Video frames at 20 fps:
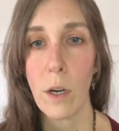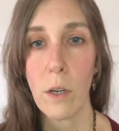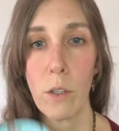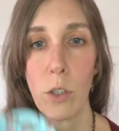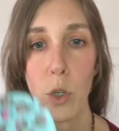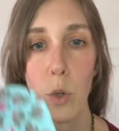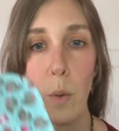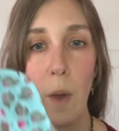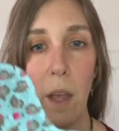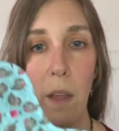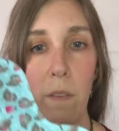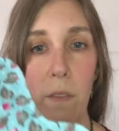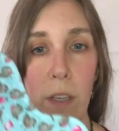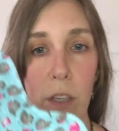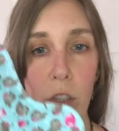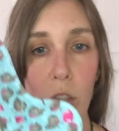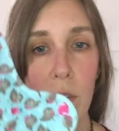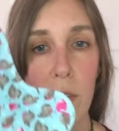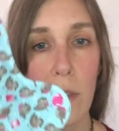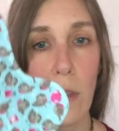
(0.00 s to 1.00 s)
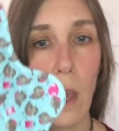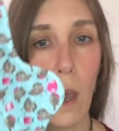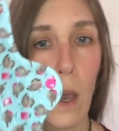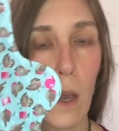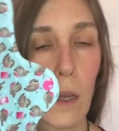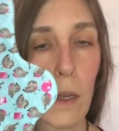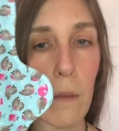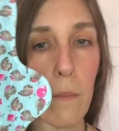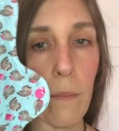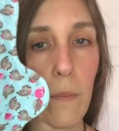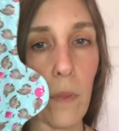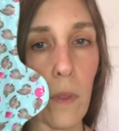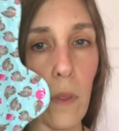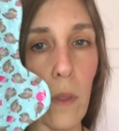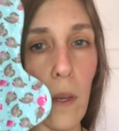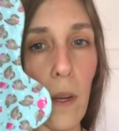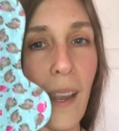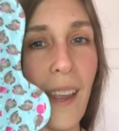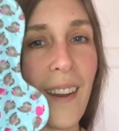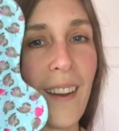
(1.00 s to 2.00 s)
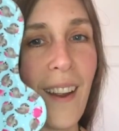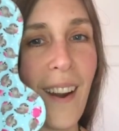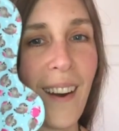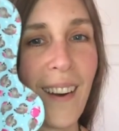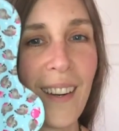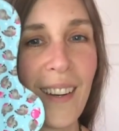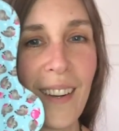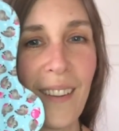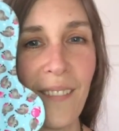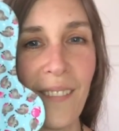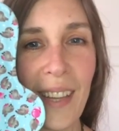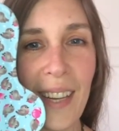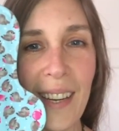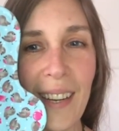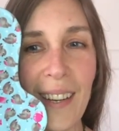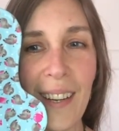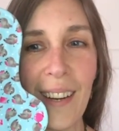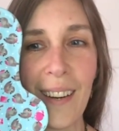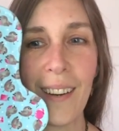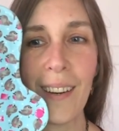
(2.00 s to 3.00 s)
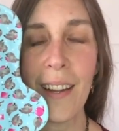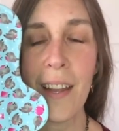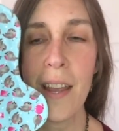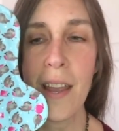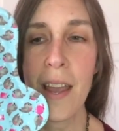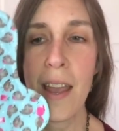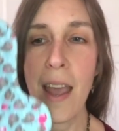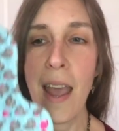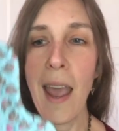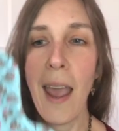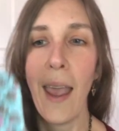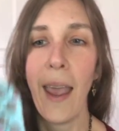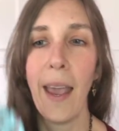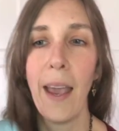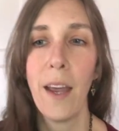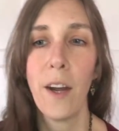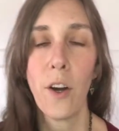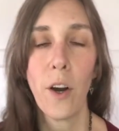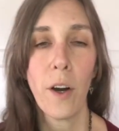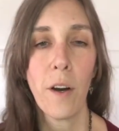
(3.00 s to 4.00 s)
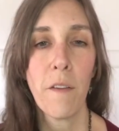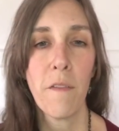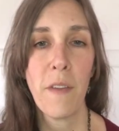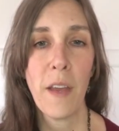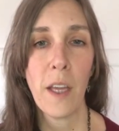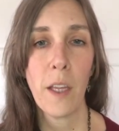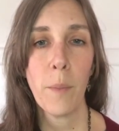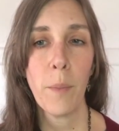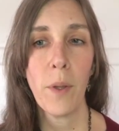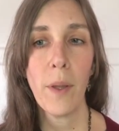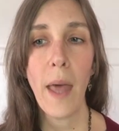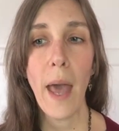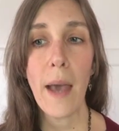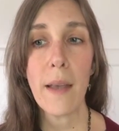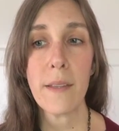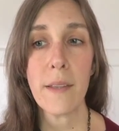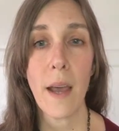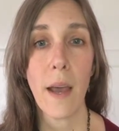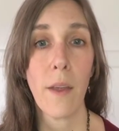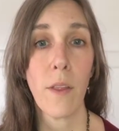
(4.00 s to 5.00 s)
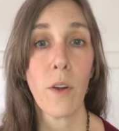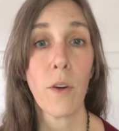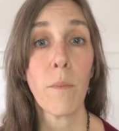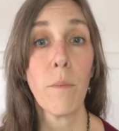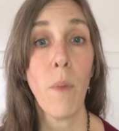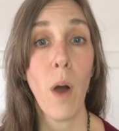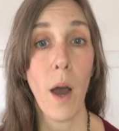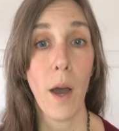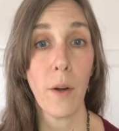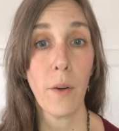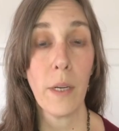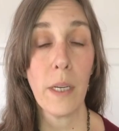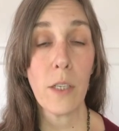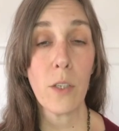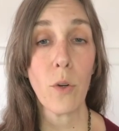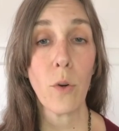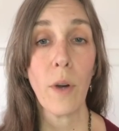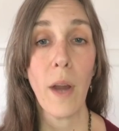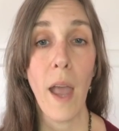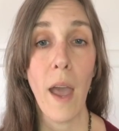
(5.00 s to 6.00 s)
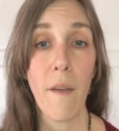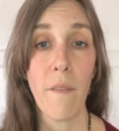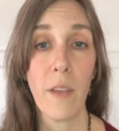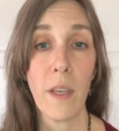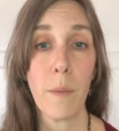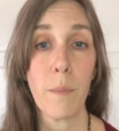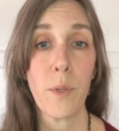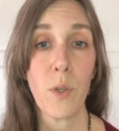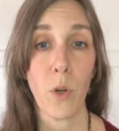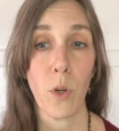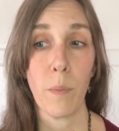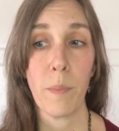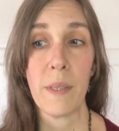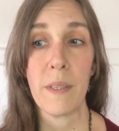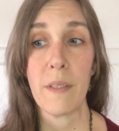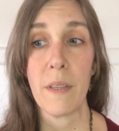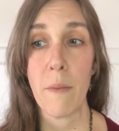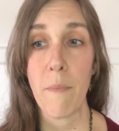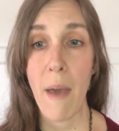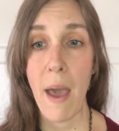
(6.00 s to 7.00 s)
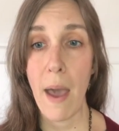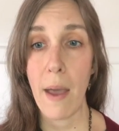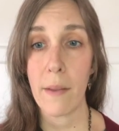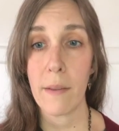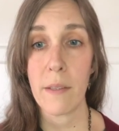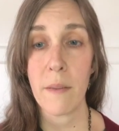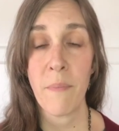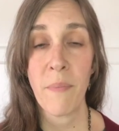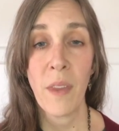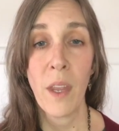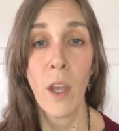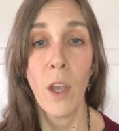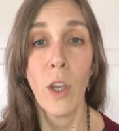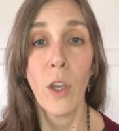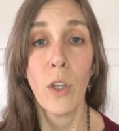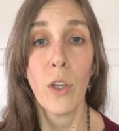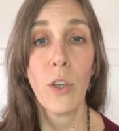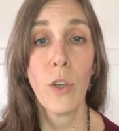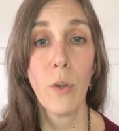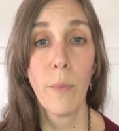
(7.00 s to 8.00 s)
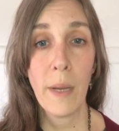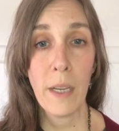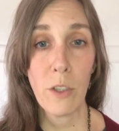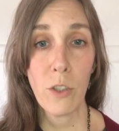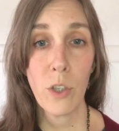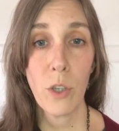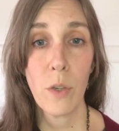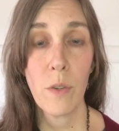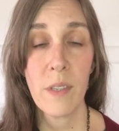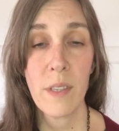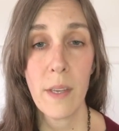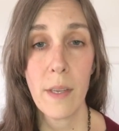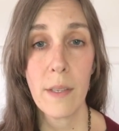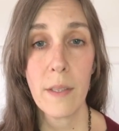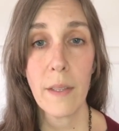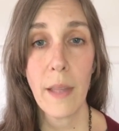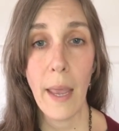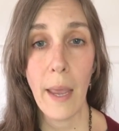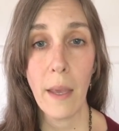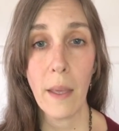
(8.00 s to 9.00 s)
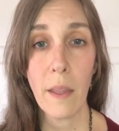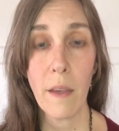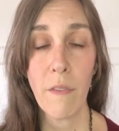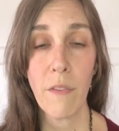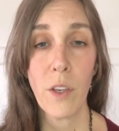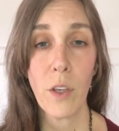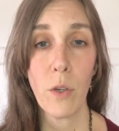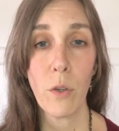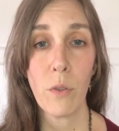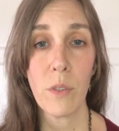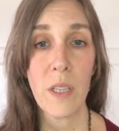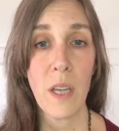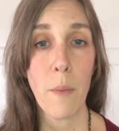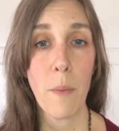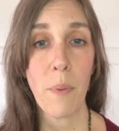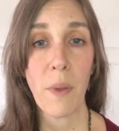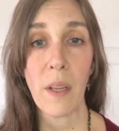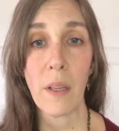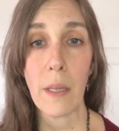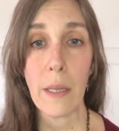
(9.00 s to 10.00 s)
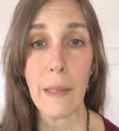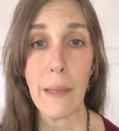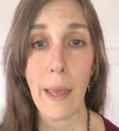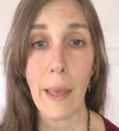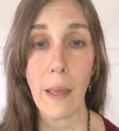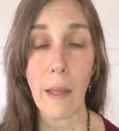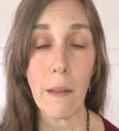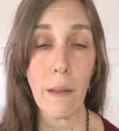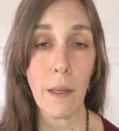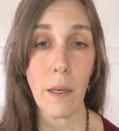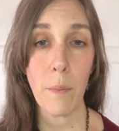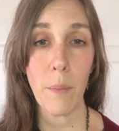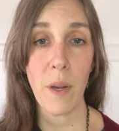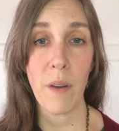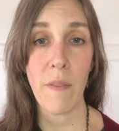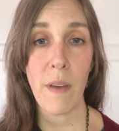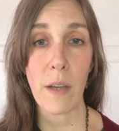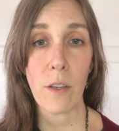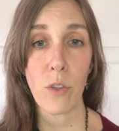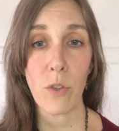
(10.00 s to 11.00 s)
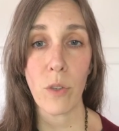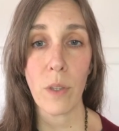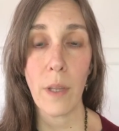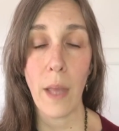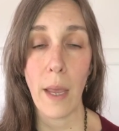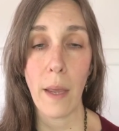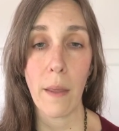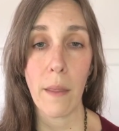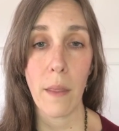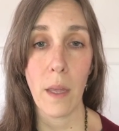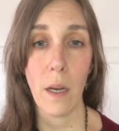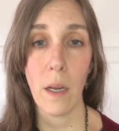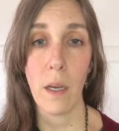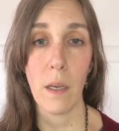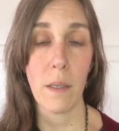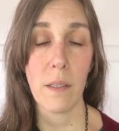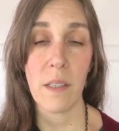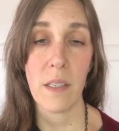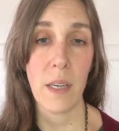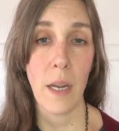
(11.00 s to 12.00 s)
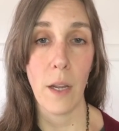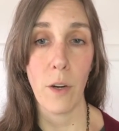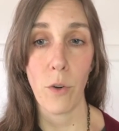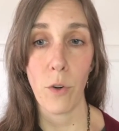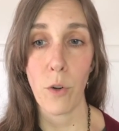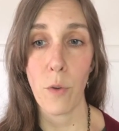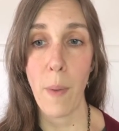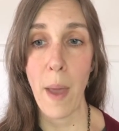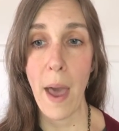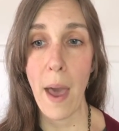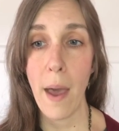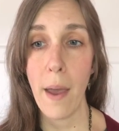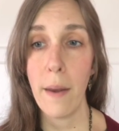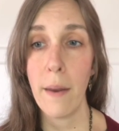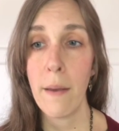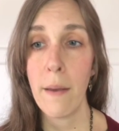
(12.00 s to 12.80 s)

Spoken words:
12 inches long, they're getting harder to fit in here, and are available as either moderate or heavy absorbency pads. You might choose this length if you typically like a little bit of extra length than a standard pad.